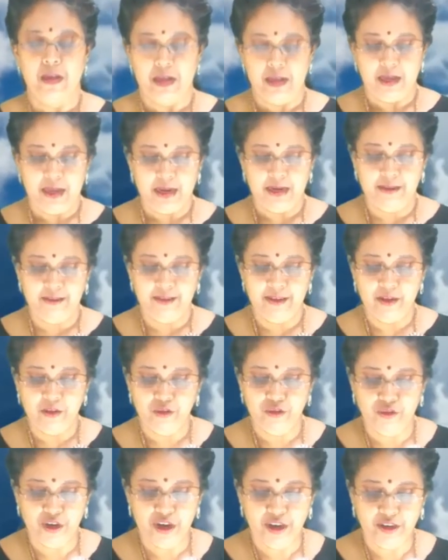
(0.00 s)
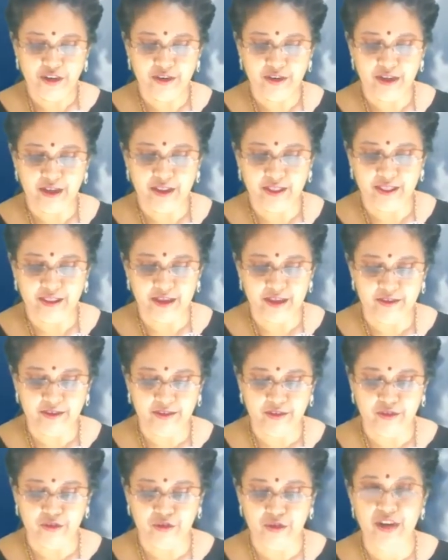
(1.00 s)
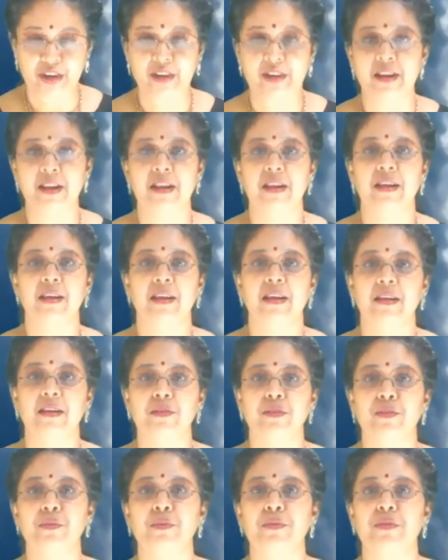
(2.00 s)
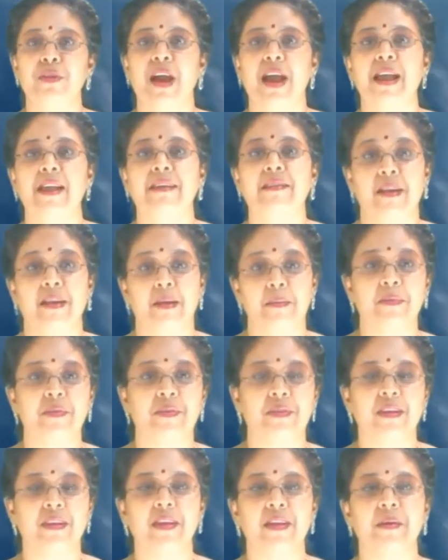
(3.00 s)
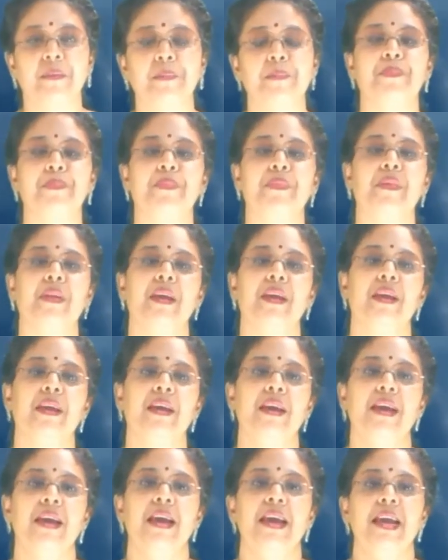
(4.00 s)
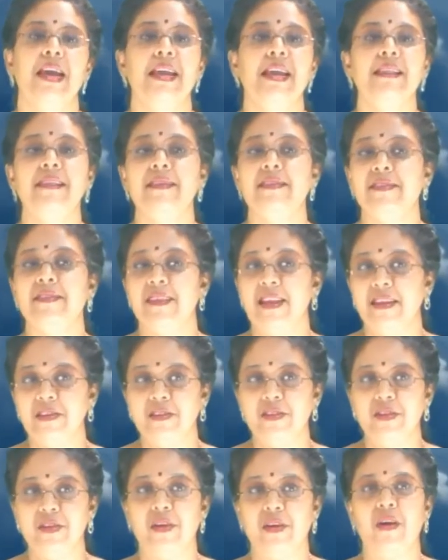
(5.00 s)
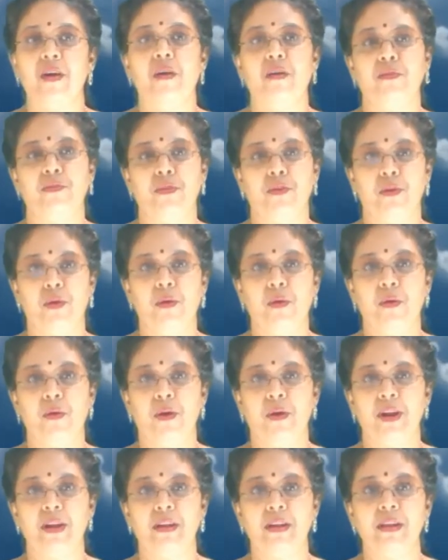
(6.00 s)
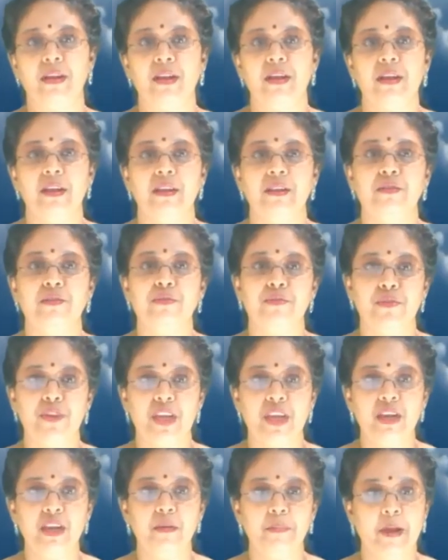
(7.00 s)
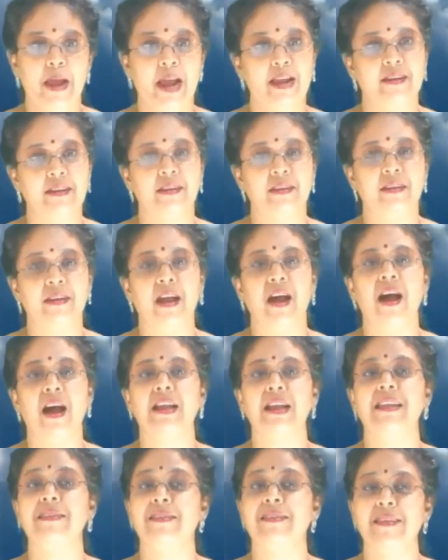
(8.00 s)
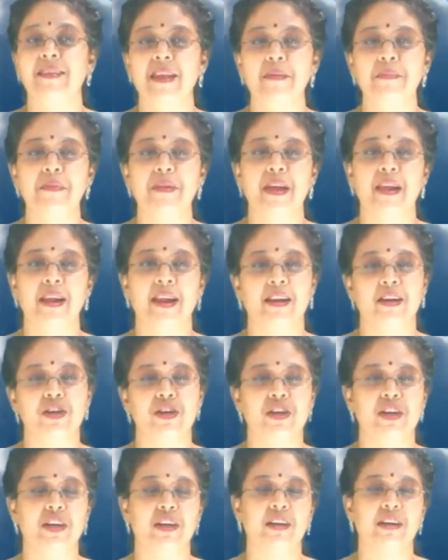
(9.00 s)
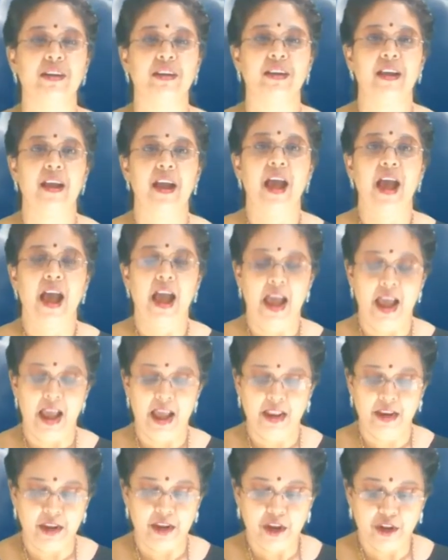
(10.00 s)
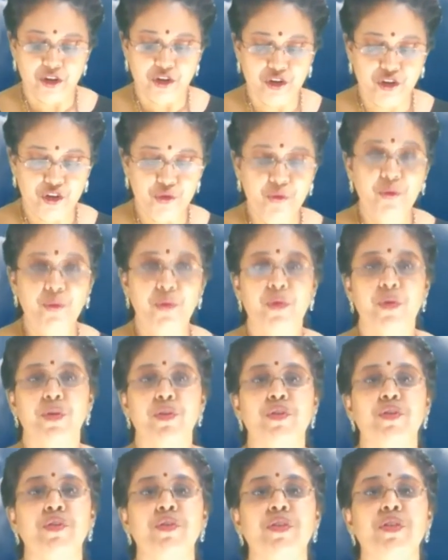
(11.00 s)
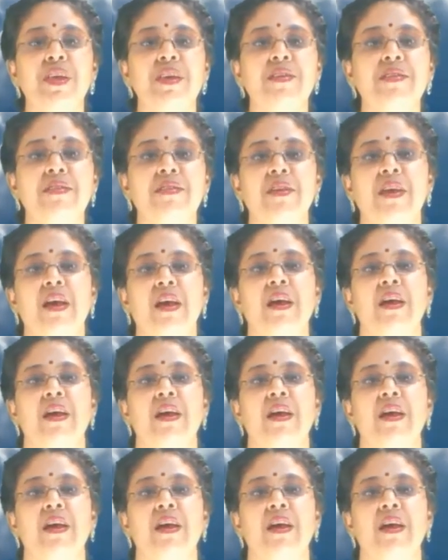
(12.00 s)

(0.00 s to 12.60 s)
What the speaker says: It is illustrated in these two diagrams in here. In the center of the coil, the field pattern are in same direction, and due to this